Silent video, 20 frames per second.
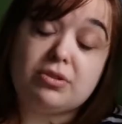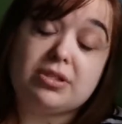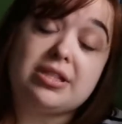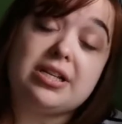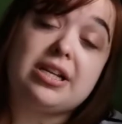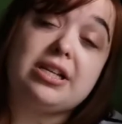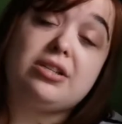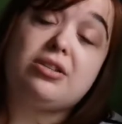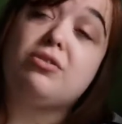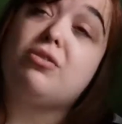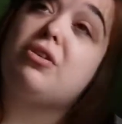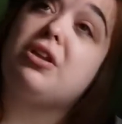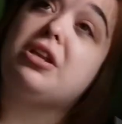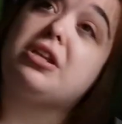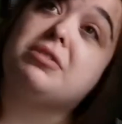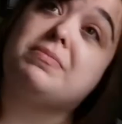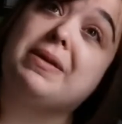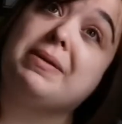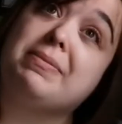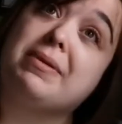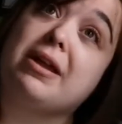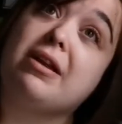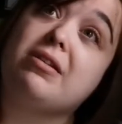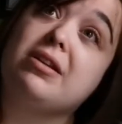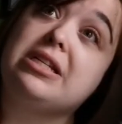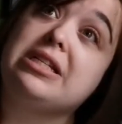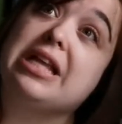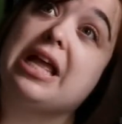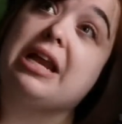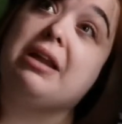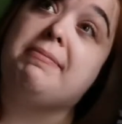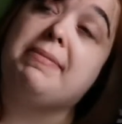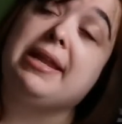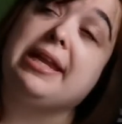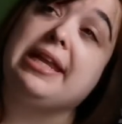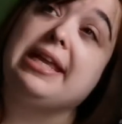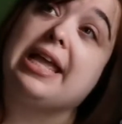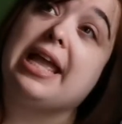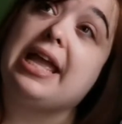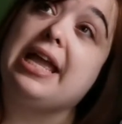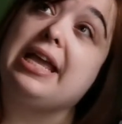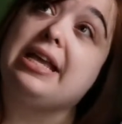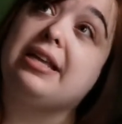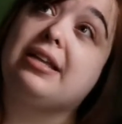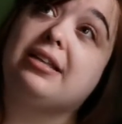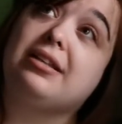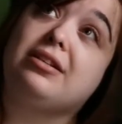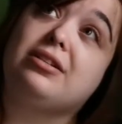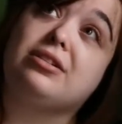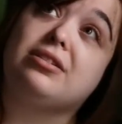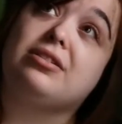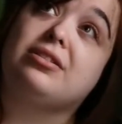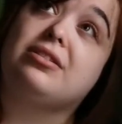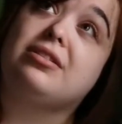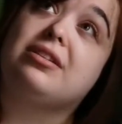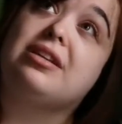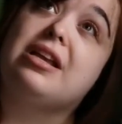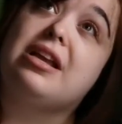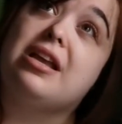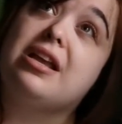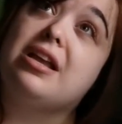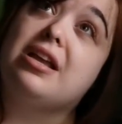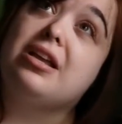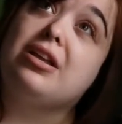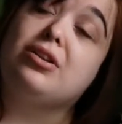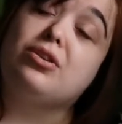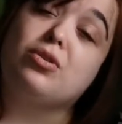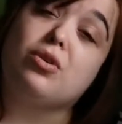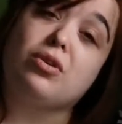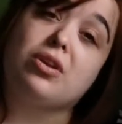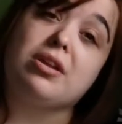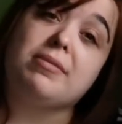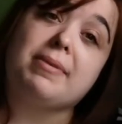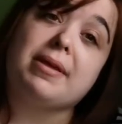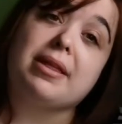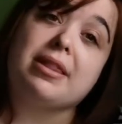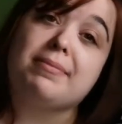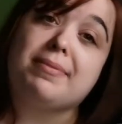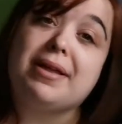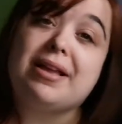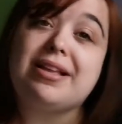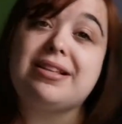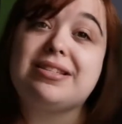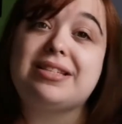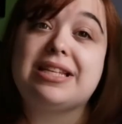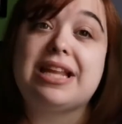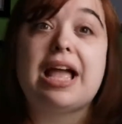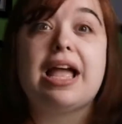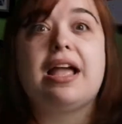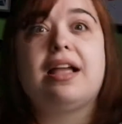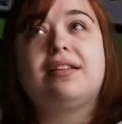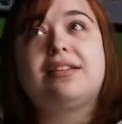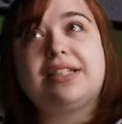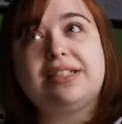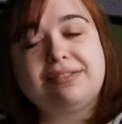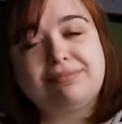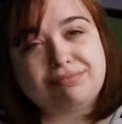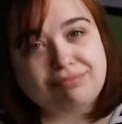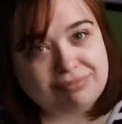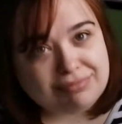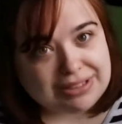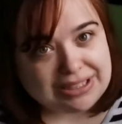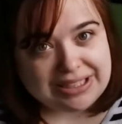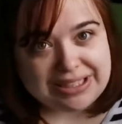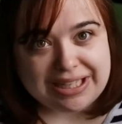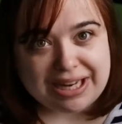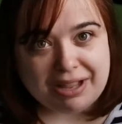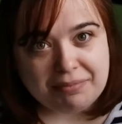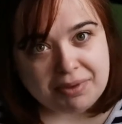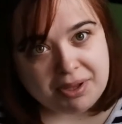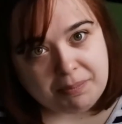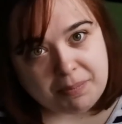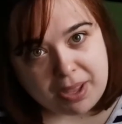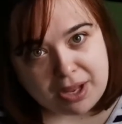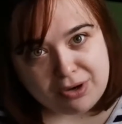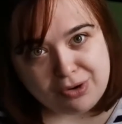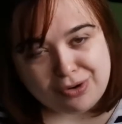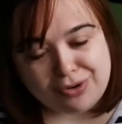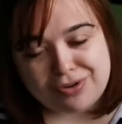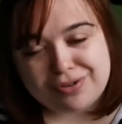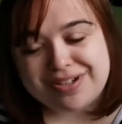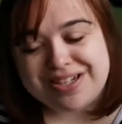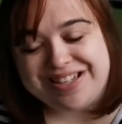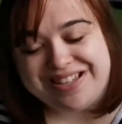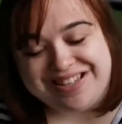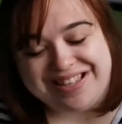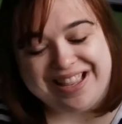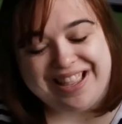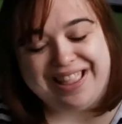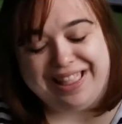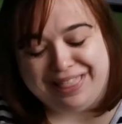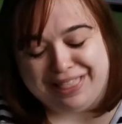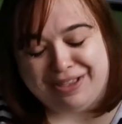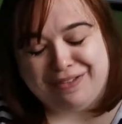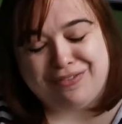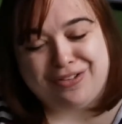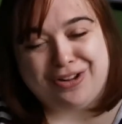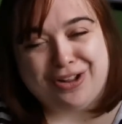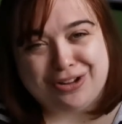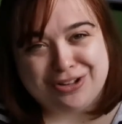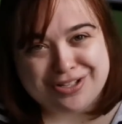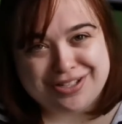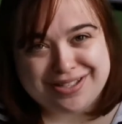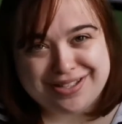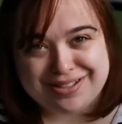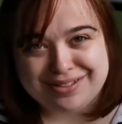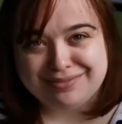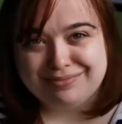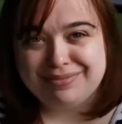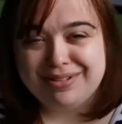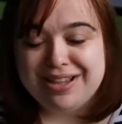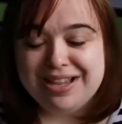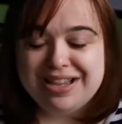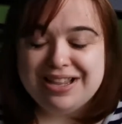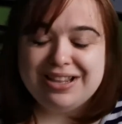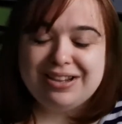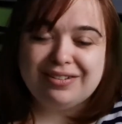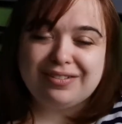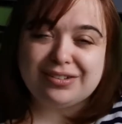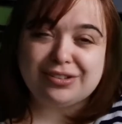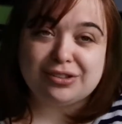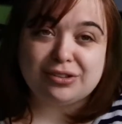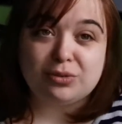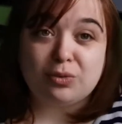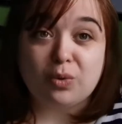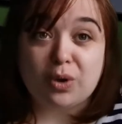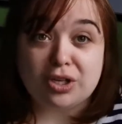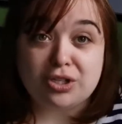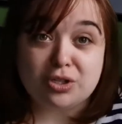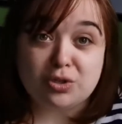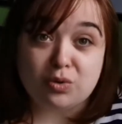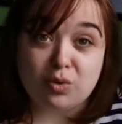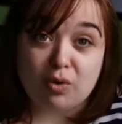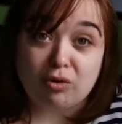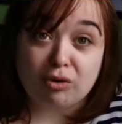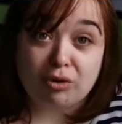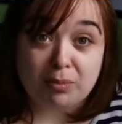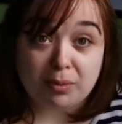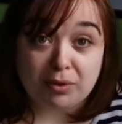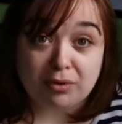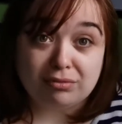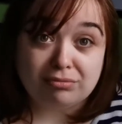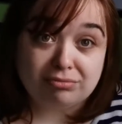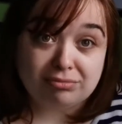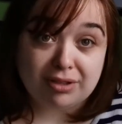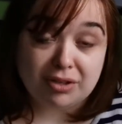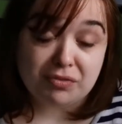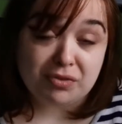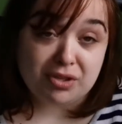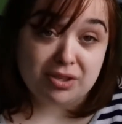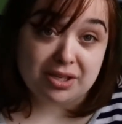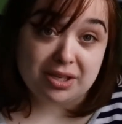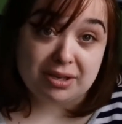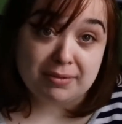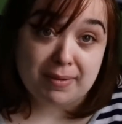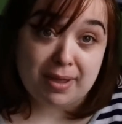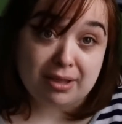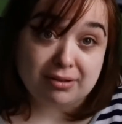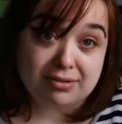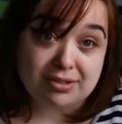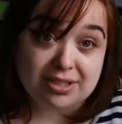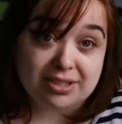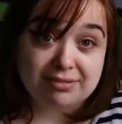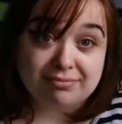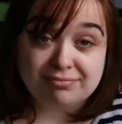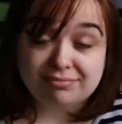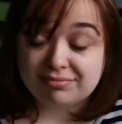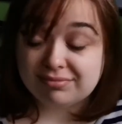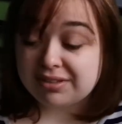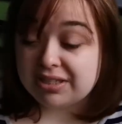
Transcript: was nice talking to my parents, had a bit of cake, just talking about the past. They didn't have my Pandoras, so they've lost them, which is quite adorable, if you think about it.